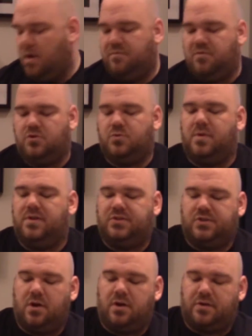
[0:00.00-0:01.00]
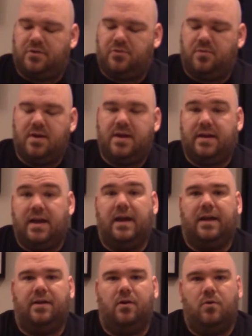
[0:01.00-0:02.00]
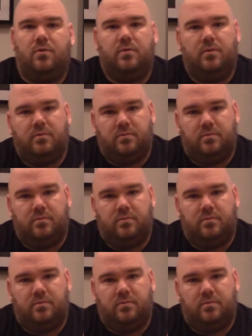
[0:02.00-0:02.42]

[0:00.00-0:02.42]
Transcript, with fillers: First one is Sonic 3. Yeah, I know.